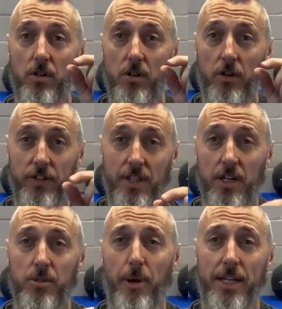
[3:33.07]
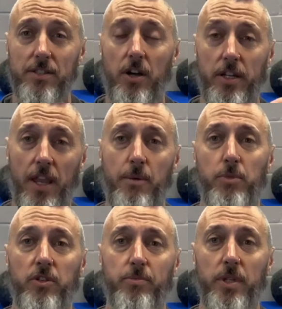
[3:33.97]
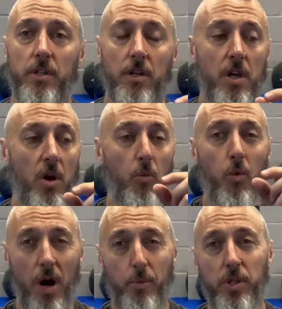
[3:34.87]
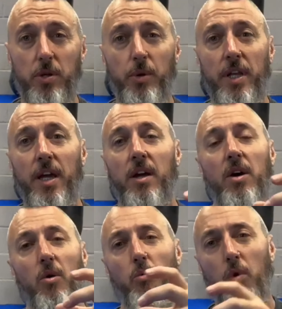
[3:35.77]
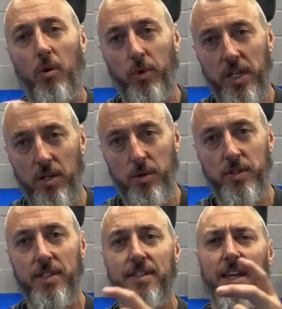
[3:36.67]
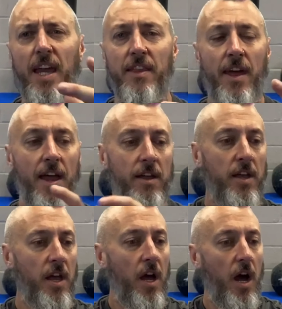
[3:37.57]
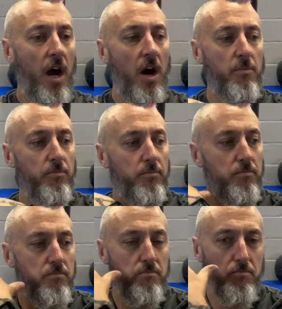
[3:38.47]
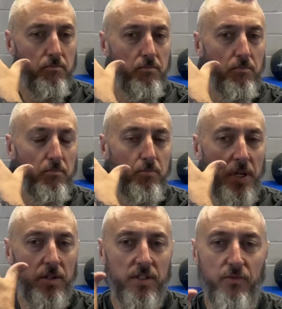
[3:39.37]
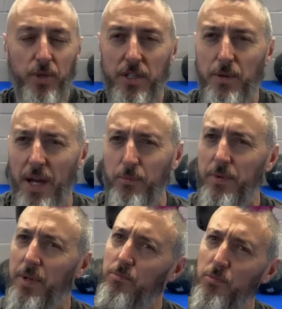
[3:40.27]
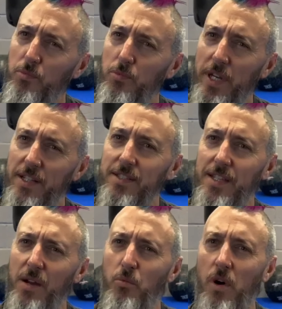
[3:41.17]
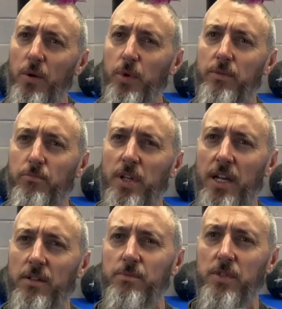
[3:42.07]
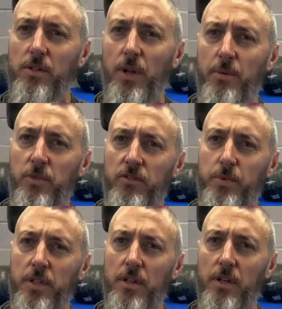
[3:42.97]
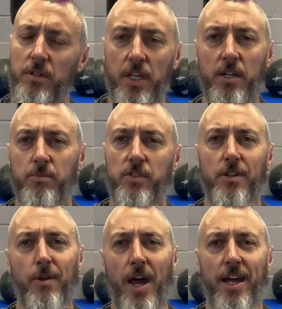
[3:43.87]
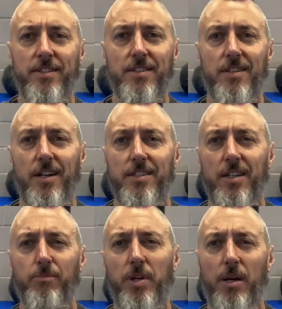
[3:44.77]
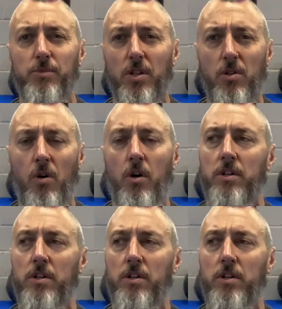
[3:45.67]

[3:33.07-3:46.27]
of a duck's backside of that movement, why we're doing it, what we're using to get there. Um, because if we do that, we, we understand why we're getting them to do that movement and getting them to do that exercise, and it becomes a lot,